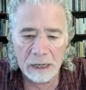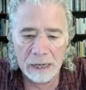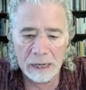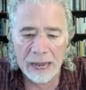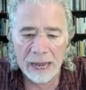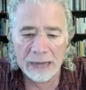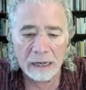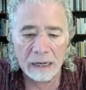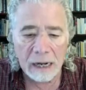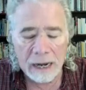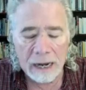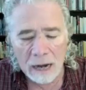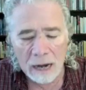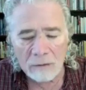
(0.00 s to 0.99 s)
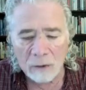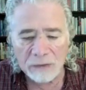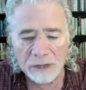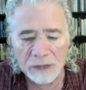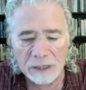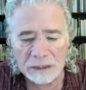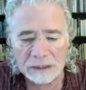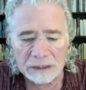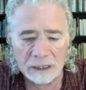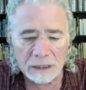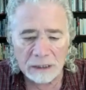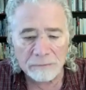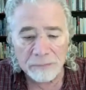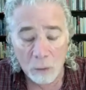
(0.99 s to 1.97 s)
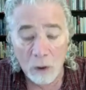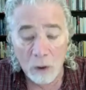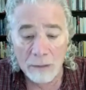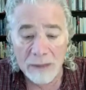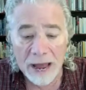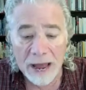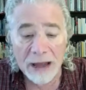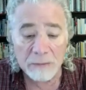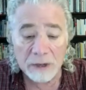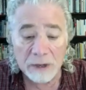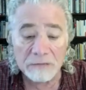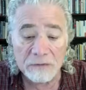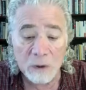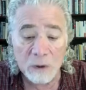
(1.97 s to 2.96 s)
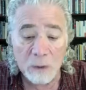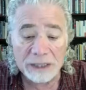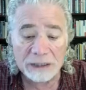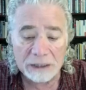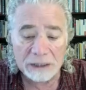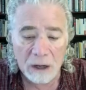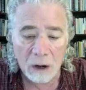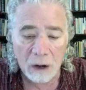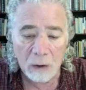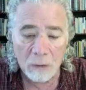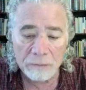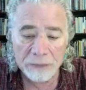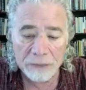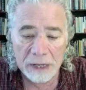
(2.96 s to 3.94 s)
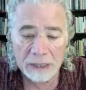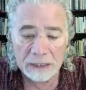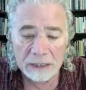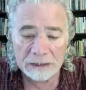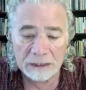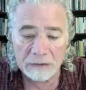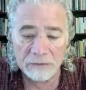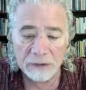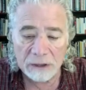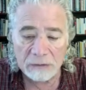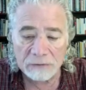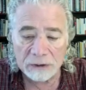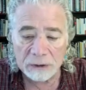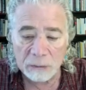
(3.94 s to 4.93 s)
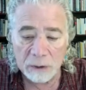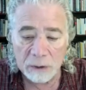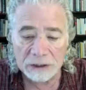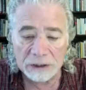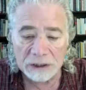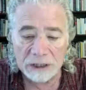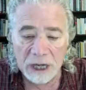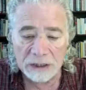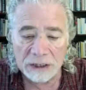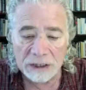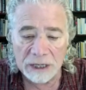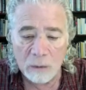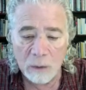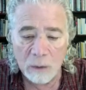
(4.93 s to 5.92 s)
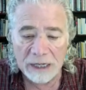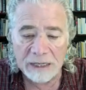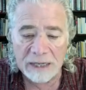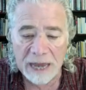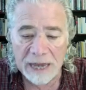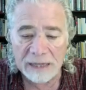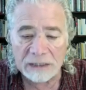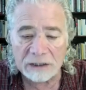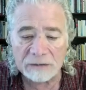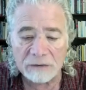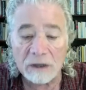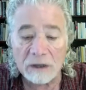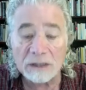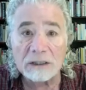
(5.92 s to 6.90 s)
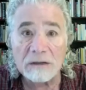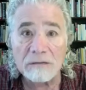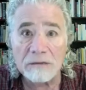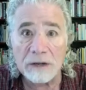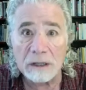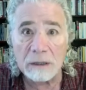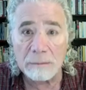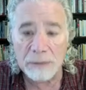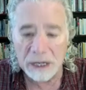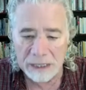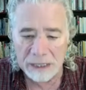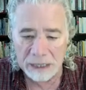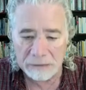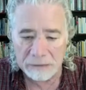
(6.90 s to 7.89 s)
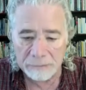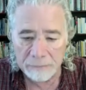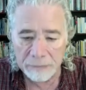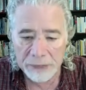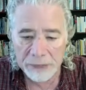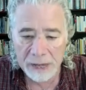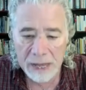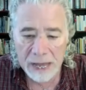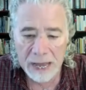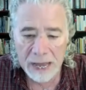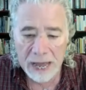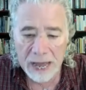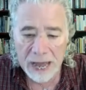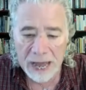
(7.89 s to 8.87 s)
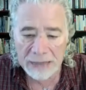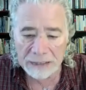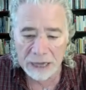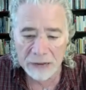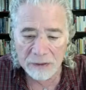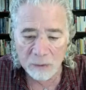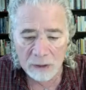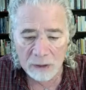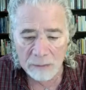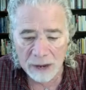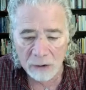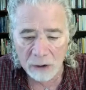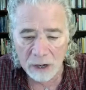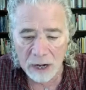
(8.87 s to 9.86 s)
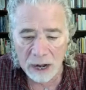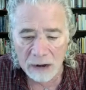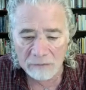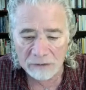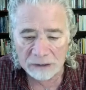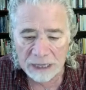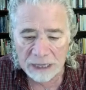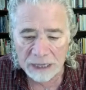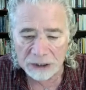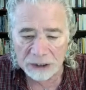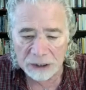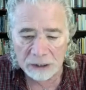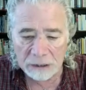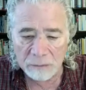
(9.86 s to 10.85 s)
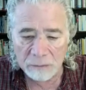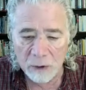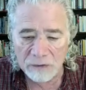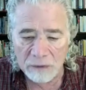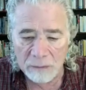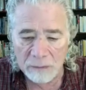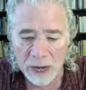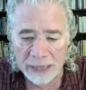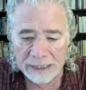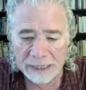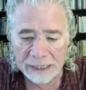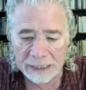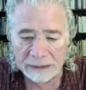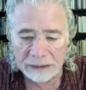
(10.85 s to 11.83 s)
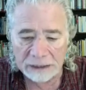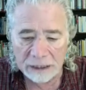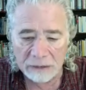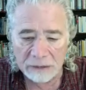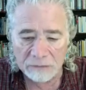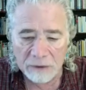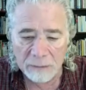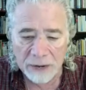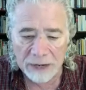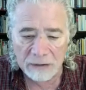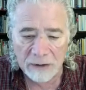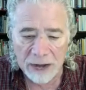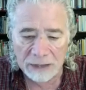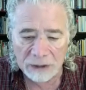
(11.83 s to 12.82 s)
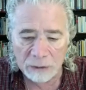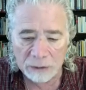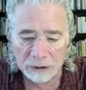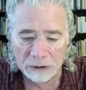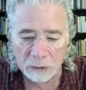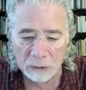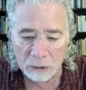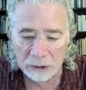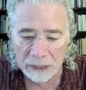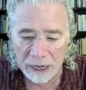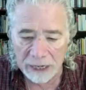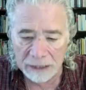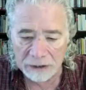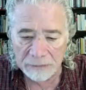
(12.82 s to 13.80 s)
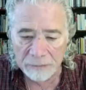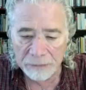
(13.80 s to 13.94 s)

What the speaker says: And I wrote this a while back, but a few weeks ago, several of us were discussing what it takes for us to feel abundant. As I thought about our conversation, it brought to mind an incident from my graduate school days.